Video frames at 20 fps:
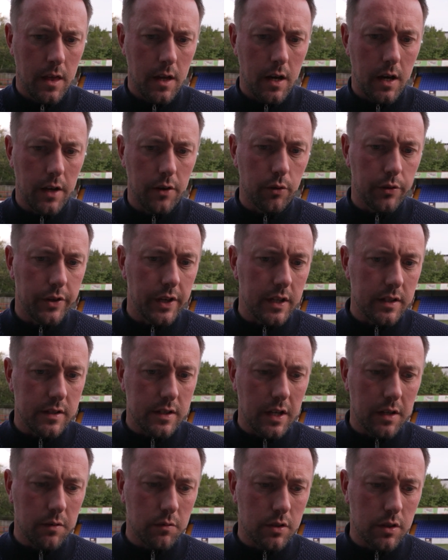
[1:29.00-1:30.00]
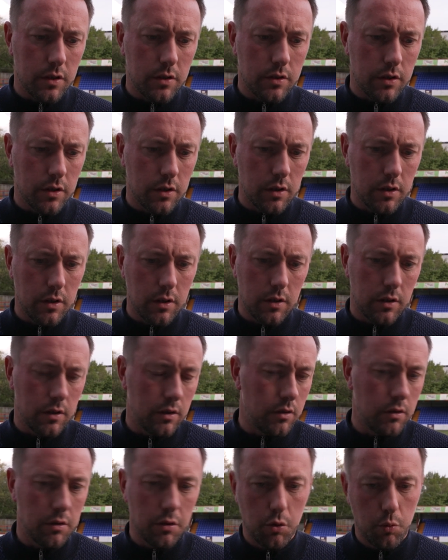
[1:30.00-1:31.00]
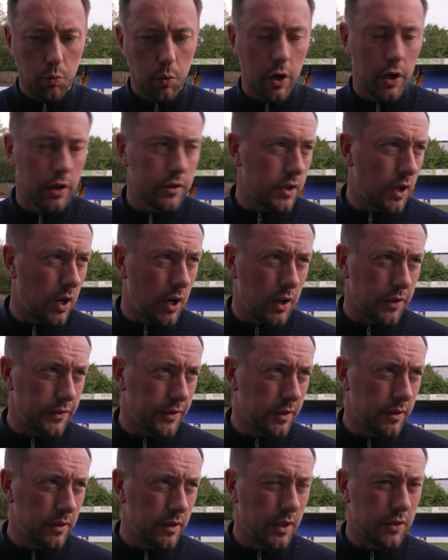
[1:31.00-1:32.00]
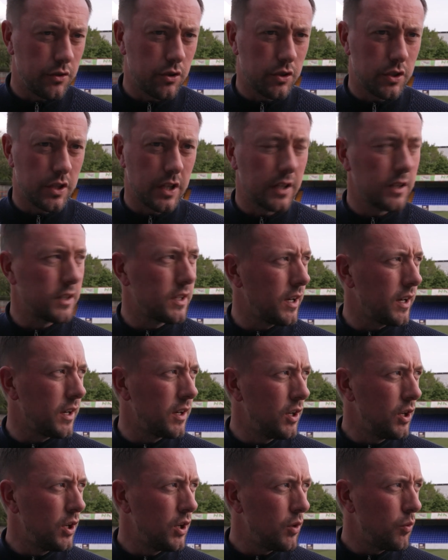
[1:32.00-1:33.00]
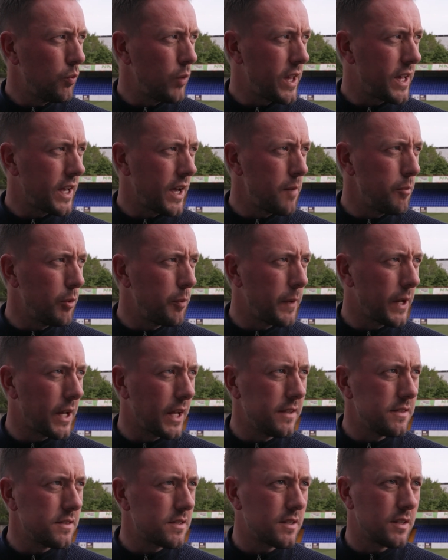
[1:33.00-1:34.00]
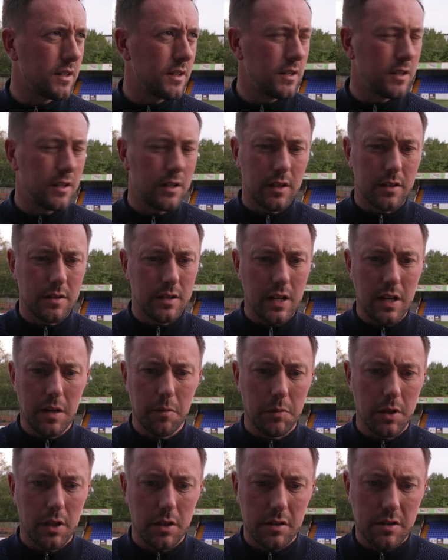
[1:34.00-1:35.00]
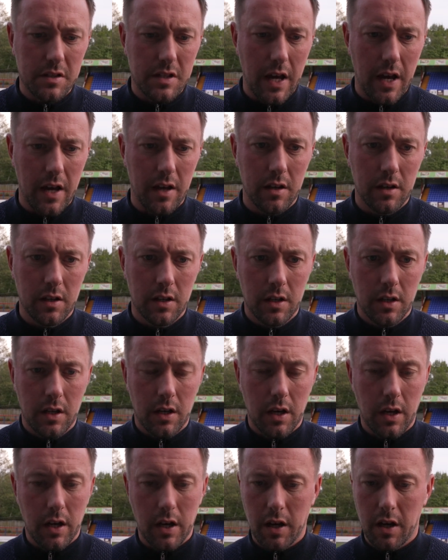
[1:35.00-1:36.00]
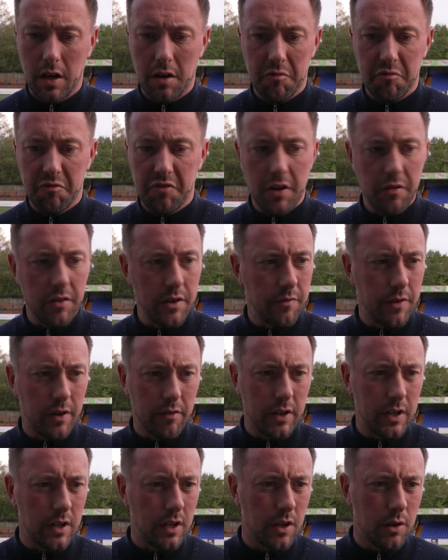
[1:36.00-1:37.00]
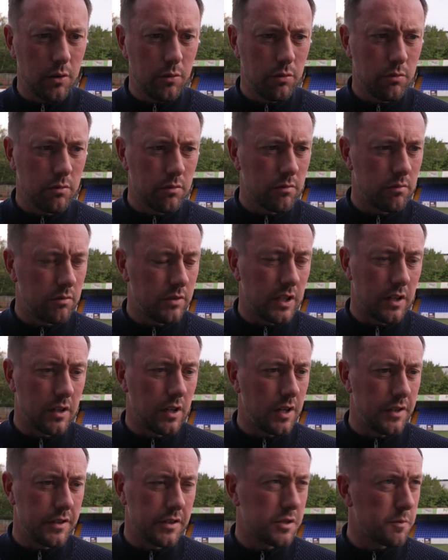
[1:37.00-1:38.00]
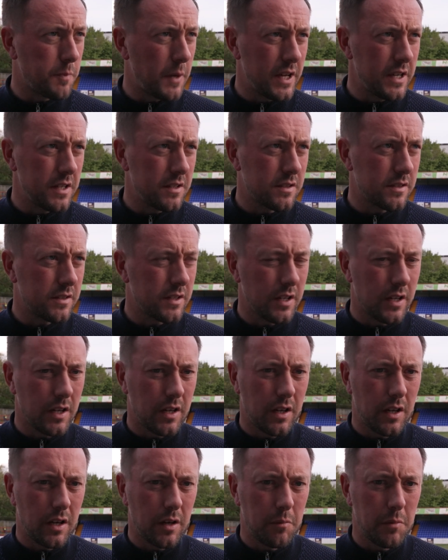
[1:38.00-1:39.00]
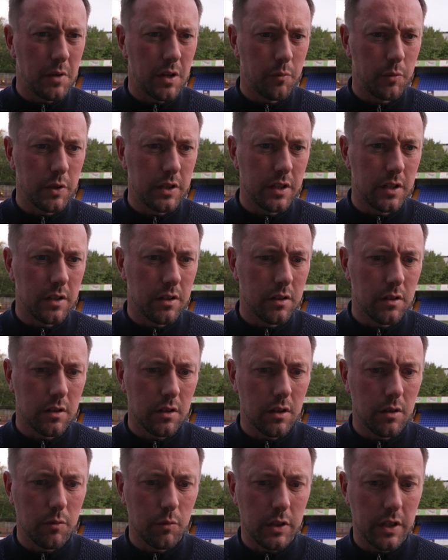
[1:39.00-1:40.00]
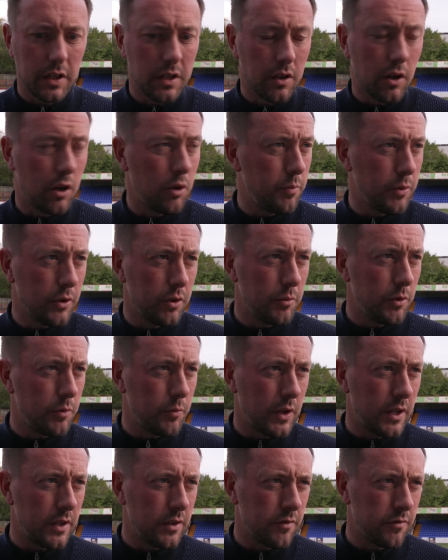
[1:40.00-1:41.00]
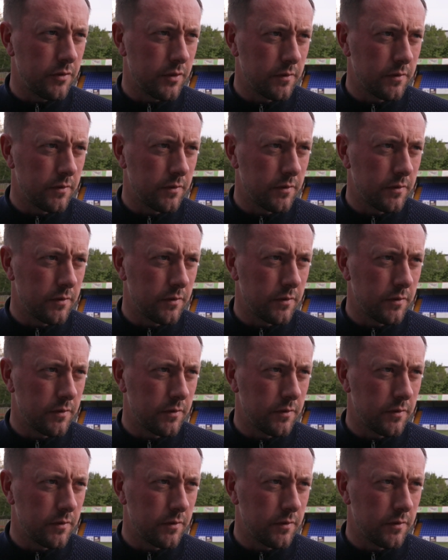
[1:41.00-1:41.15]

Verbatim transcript: I don't think it's down to, to who worked harder. I just think that we came up against a, a team that sat uh, very very low. We denied a space, um, and we didn't we didn't open them up well enough.